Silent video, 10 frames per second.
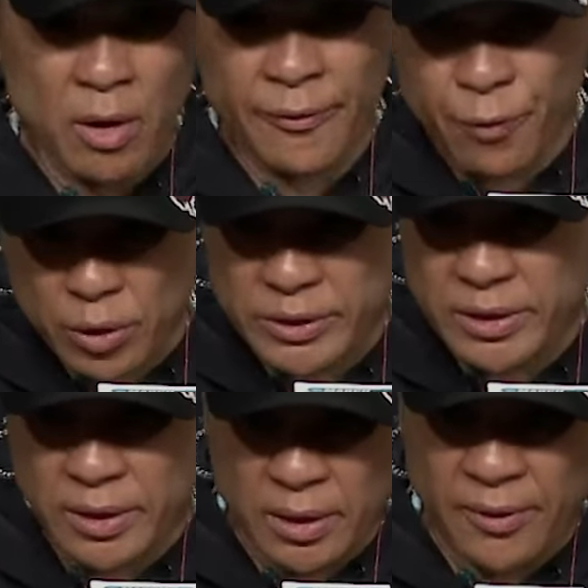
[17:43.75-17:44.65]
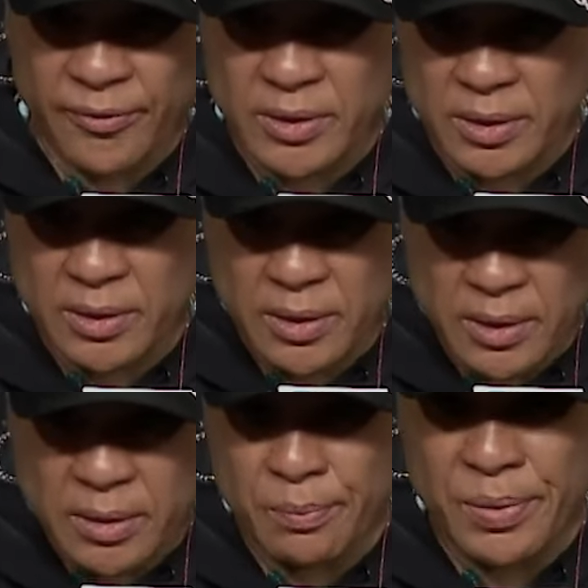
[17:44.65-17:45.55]
fortunate enough to
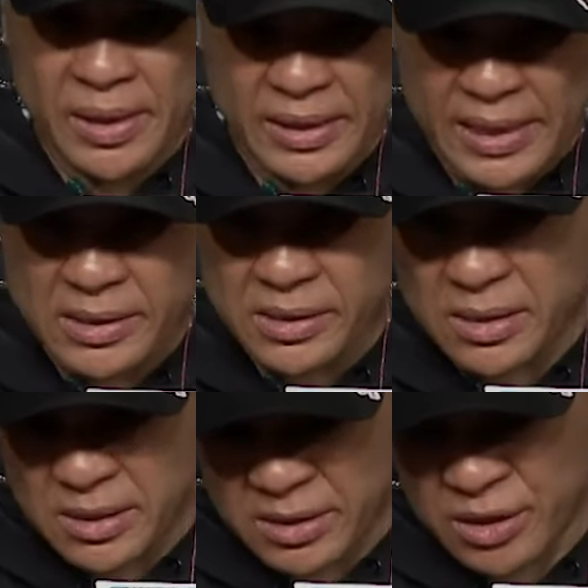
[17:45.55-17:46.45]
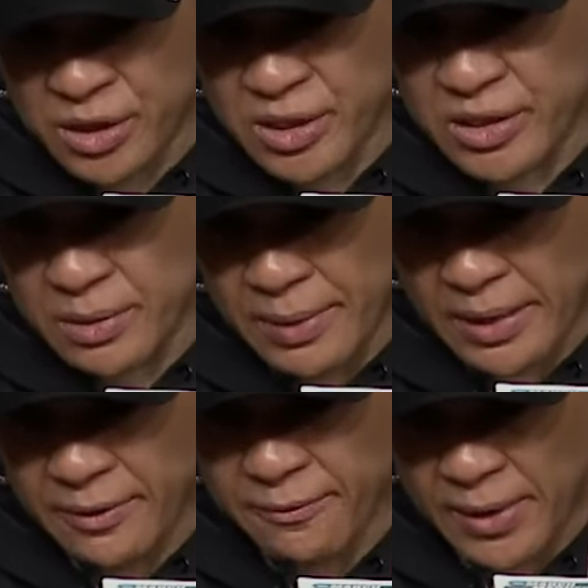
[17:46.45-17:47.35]
be in that
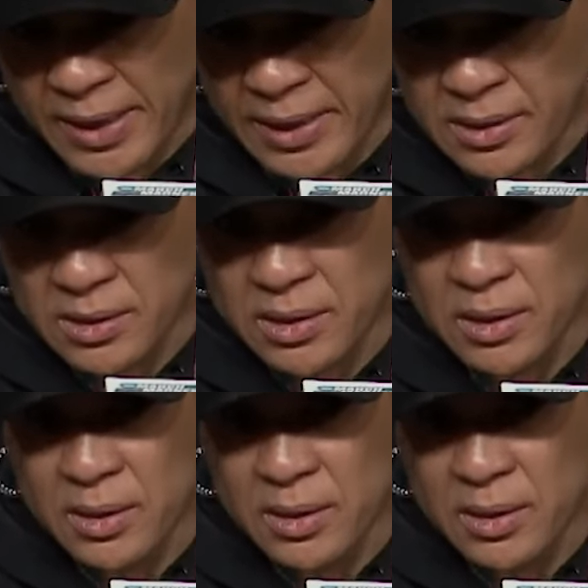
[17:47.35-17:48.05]
decision-making phase,